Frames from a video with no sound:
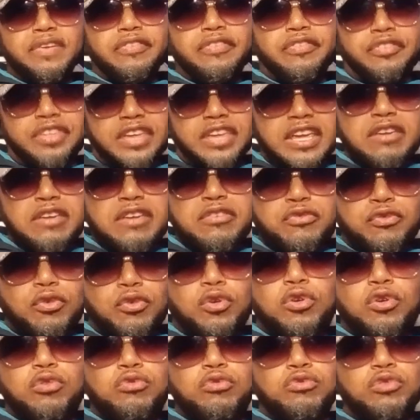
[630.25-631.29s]
the
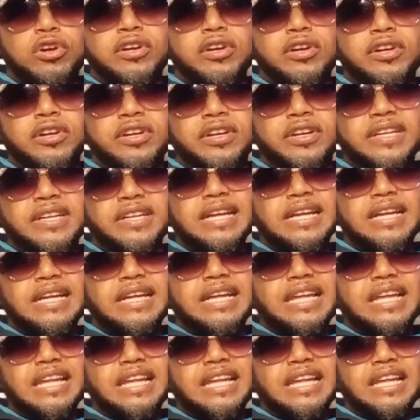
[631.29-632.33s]
forerunning
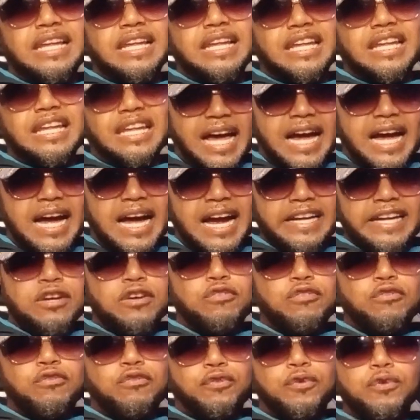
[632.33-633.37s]
line
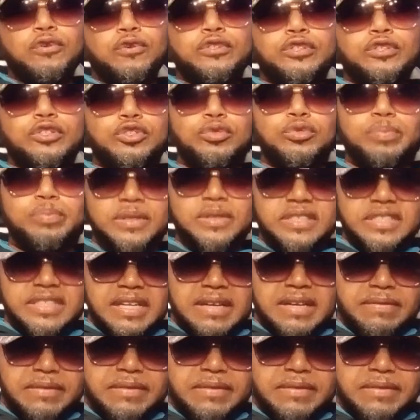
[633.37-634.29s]
for Super 7.